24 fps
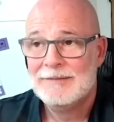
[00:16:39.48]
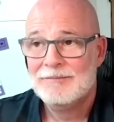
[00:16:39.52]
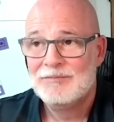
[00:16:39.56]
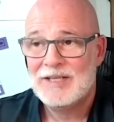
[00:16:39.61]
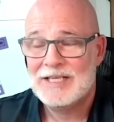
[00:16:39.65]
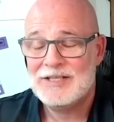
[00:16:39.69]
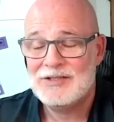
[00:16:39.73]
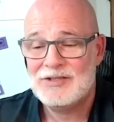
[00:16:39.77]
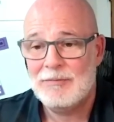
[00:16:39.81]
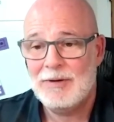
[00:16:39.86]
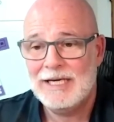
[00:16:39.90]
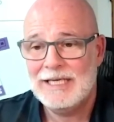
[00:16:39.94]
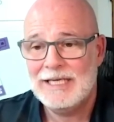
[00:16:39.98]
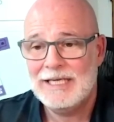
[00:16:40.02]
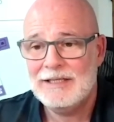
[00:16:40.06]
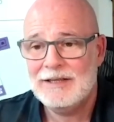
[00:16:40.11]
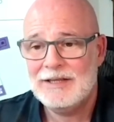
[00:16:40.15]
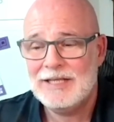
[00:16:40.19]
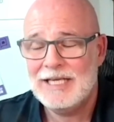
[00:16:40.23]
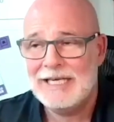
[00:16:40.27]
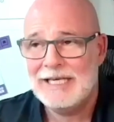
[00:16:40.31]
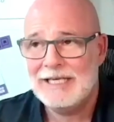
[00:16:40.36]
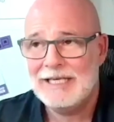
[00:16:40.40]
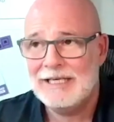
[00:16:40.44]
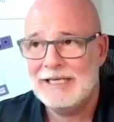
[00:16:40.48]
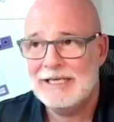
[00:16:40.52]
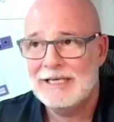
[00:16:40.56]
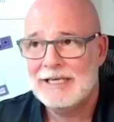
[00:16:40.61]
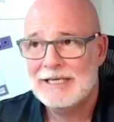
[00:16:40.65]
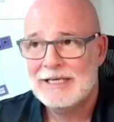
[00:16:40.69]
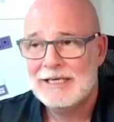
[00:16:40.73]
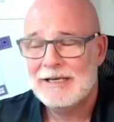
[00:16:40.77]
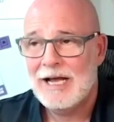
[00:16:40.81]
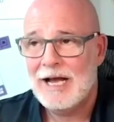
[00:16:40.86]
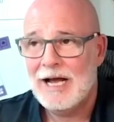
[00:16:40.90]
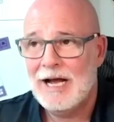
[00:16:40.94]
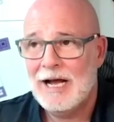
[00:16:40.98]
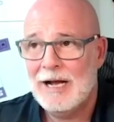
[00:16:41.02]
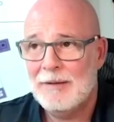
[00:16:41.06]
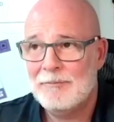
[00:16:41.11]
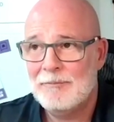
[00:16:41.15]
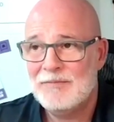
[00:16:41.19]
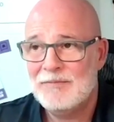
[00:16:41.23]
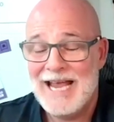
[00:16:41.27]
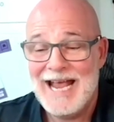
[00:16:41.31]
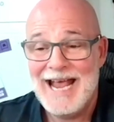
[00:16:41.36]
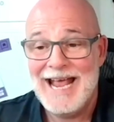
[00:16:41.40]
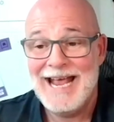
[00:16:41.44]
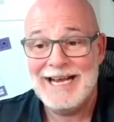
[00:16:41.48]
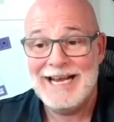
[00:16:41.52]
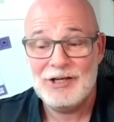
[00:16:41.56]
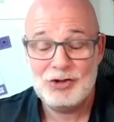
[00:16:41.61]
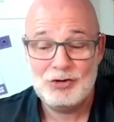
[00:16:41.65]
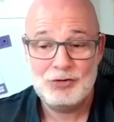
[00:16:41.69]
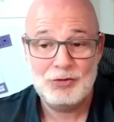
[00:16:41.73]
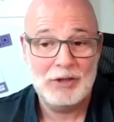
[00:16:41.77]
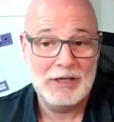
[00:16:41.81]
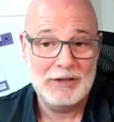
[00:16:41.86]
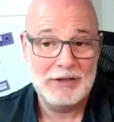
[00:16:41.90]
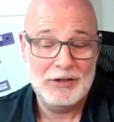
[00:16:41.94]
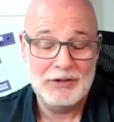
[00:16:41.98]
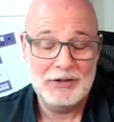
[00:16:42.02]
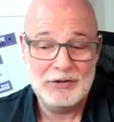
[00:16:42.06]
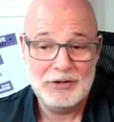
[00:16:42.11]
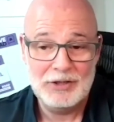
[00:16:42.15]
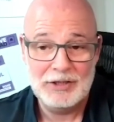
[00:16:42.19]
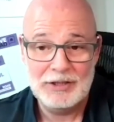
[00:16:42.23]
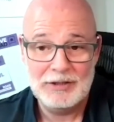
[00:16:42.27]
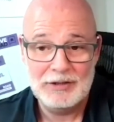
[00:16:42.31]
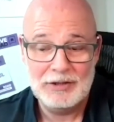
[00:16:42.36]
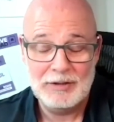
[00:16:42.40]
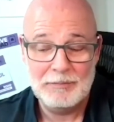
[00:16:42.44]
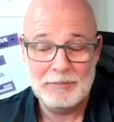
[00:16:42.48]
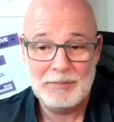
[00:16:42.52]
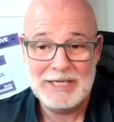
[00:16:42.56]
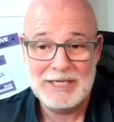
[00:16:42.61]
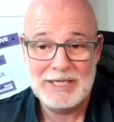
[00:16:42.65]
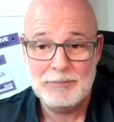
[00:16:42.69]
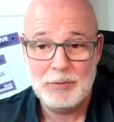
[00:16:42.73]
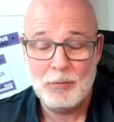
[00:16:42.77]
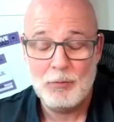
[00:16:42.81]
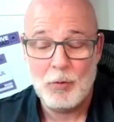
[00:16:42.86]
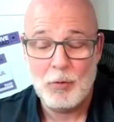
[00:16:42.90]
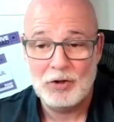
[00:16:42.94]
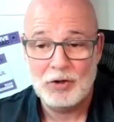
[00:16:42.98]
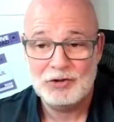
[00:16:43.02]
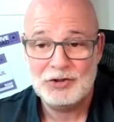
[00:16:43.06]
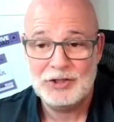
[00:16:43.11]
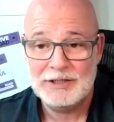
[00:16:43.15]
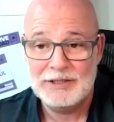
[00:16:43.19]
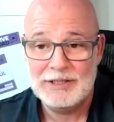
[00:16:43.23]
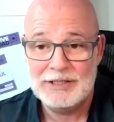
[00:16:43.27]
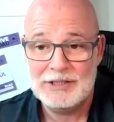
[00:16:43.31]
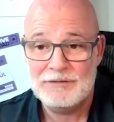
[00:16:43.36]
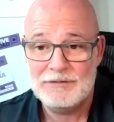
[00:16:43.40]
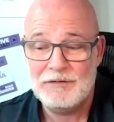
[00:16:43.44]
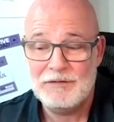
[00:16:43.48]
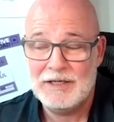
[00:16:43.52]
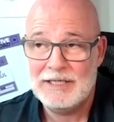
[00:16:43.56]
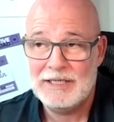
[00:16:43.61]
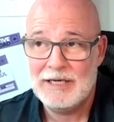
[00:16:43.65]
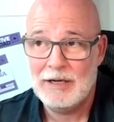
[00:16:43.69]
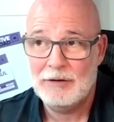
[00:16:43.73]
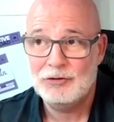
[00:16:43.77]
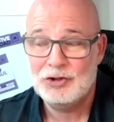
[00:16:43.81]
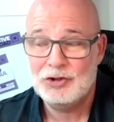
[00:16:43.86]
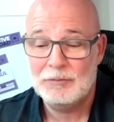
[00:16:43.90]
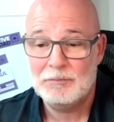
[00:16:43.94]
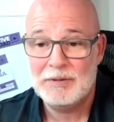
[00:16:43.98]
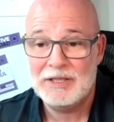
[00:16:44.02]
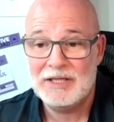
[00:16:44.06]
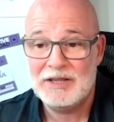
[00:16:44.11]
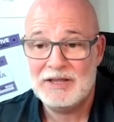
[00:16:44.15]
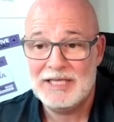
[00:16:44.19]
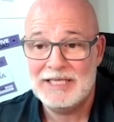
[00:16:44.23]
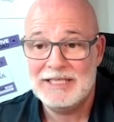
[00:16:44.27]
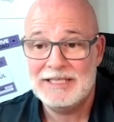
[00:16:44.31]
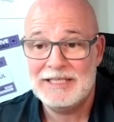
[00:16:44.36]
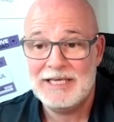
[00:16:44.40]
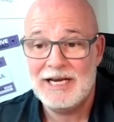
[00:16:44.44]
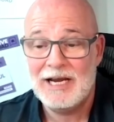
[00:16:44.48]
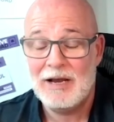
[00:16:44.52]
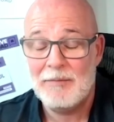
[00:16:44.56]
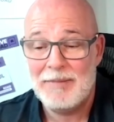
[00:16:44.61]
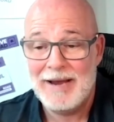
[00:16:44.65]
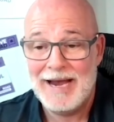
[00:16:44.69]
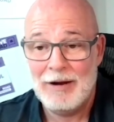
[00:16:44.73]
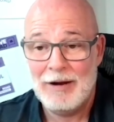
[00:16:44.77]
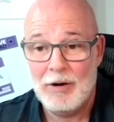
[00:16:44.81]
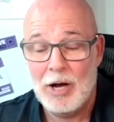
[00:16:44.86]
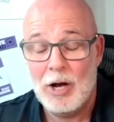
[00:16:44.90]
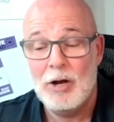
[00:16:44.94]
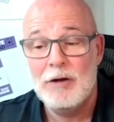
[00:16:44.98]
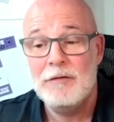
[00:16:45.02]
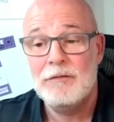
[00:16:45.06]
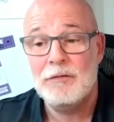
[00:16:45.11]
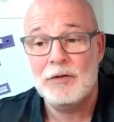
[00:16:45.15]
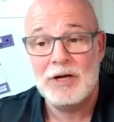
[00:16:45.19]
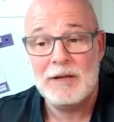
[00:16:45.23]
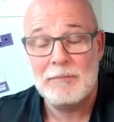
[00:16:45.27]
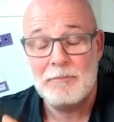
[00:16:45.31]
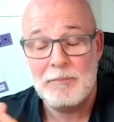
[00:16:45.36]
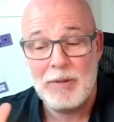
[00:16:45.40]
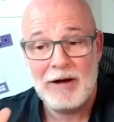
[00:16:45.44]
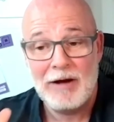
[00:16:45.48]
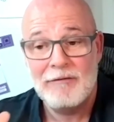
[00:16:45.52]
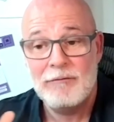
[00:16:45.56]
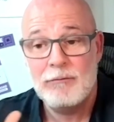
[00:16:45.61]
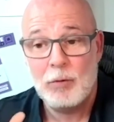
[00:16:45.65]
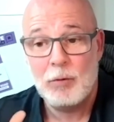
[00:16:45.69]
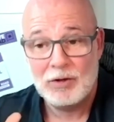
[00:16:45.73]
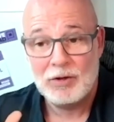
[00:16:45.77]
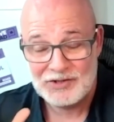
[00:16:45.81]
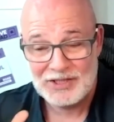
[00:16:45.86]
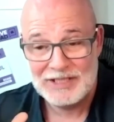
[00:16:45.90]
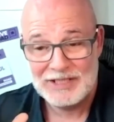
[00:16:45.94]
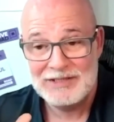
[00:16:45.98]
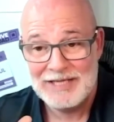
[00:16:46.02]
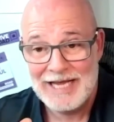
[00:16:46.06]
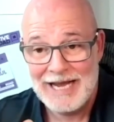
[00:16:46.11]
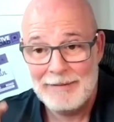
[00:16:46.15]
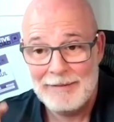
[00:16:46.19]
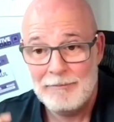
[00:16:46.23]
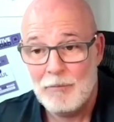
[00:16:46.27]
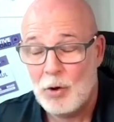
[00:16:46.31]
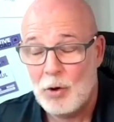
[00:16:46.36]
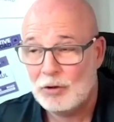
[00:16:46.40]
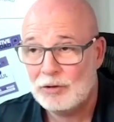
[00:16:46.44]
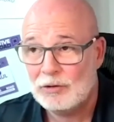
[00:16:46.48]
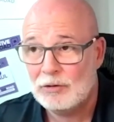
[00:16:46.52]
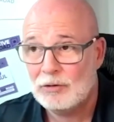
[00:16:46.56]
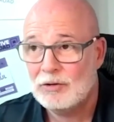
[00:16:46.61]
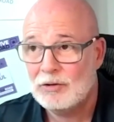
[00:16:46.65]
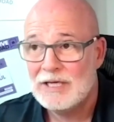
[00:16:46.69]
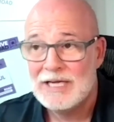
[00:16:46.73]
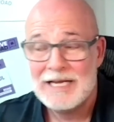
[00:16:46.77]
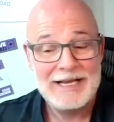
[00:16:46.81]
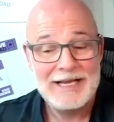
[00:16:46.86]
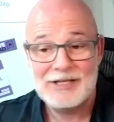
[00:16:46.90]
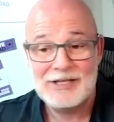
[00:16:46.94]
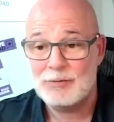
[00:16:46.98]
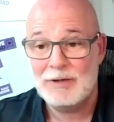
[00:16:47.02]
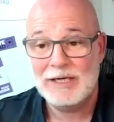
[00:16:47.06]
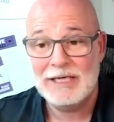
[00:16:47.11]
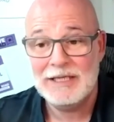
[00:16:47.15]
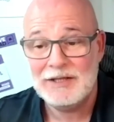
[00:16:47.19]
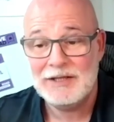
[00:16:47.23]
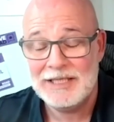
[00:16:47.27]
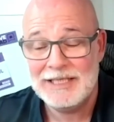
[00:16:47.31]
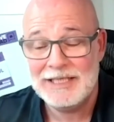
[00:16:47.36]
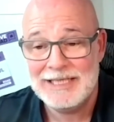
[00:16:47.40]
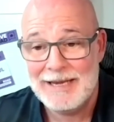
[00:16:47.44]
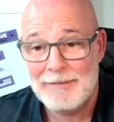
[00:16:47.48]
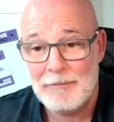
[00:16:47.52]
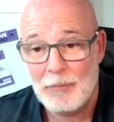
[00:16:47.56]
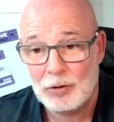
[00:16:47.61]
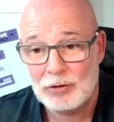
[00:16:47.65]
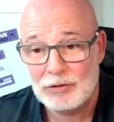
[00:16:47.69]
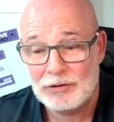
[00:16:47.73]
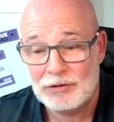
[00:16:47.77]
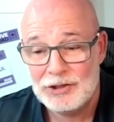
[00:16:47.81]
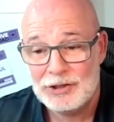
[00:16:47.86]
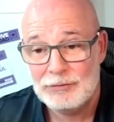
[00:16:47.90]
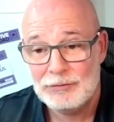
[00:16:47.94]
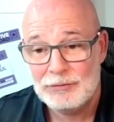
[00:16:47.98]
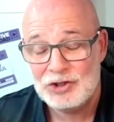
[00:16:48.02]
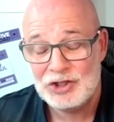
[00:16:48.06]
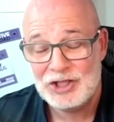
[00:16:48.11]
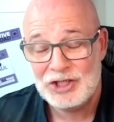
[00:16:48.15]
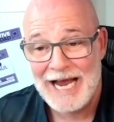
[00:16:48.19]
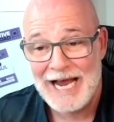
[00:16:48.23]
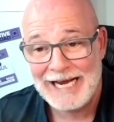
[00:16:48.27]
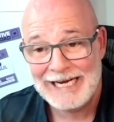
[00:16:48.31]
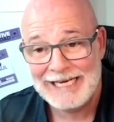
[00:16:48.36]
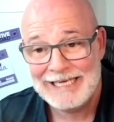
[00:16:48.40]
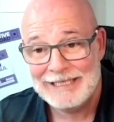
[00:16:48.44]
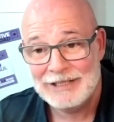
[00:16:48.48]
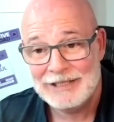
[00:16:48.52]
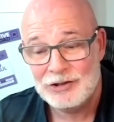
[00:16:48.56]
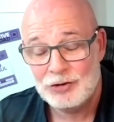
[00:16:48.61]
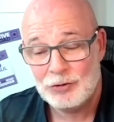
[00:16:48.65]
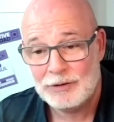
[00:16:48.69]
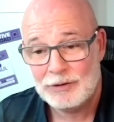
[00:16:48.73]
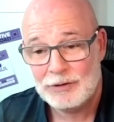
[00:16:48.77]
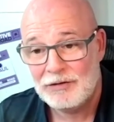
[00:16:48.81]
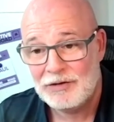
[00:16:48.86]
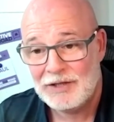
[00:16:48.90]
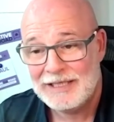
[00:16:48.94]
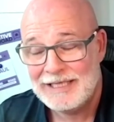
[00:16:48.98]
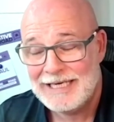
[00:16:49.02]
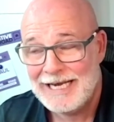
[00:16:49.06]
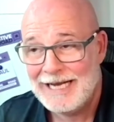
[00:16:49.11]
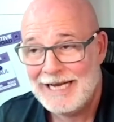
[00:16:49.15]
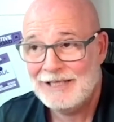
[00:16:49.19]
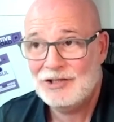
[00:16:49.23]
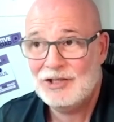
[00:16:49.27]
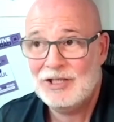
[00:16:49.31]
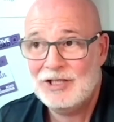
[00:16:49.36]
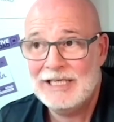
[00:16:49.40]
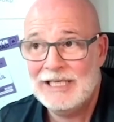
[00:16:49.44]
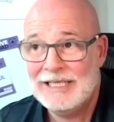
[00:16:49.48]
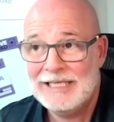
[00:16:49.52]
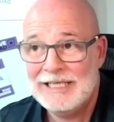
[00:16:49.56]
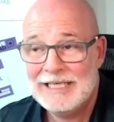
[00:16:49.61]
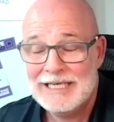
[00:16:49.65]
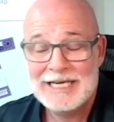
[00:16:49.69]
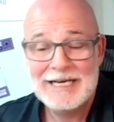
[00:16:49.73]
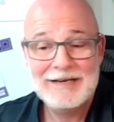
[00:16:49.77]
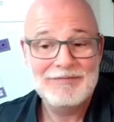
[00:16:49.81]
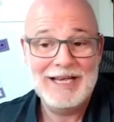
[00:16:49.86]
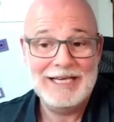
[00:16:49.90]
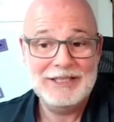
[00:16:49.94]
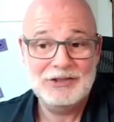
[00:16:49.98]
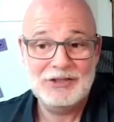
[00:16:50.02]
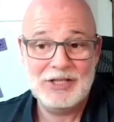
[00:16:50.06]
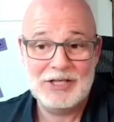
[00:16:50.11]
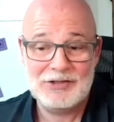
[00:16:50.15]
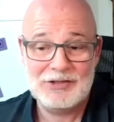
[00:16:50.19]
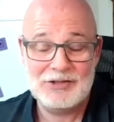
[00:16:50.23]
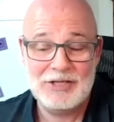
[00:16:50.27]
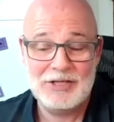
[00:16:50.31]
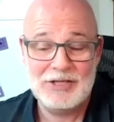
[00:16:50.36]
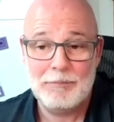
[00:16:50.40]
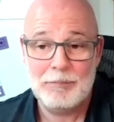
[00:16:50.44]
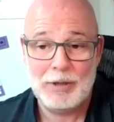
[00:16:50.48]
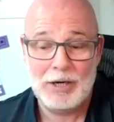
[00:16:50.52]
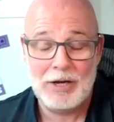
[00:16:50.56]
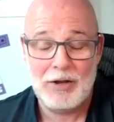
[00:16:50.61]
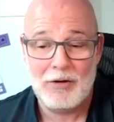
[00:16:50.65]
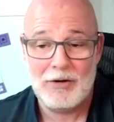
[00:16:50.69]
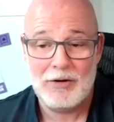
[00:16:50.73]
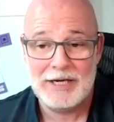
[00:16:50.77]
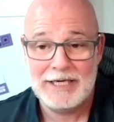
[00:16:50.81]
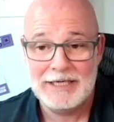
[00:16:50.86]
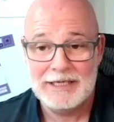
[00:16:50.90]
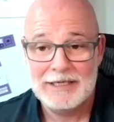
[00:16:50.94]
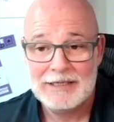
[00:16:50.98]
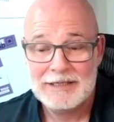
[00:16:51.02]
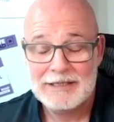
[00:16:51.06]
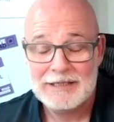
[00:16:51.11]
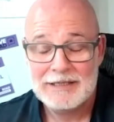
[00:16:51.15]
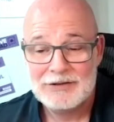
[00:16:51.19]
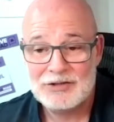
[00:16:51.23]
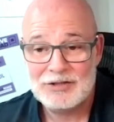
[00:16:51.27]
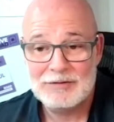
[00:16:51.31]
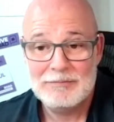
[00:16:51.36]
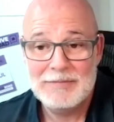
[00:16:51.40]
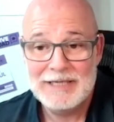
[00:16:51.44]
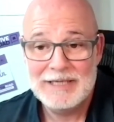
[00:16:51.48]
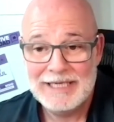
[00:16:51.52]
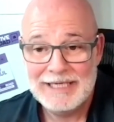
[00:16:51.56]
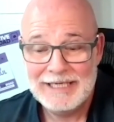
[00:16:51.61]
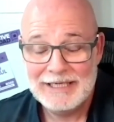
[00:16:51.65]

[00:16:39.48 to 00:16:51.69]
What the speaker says: Is there anything extra that the people watching this video should be thinking about over and above what's in that model? Is there anything in that model that you challenge, or you think actually that doesn't apply to me?